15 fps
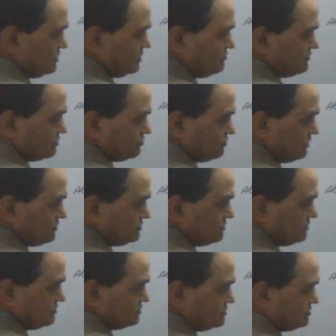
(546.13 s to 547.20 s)
gamma twice
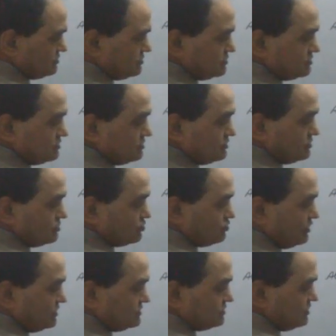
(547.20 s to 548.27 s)
n, this is
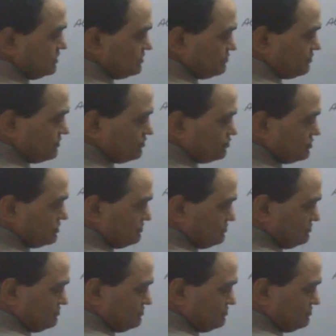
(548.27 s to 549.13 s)
twice n plus 1,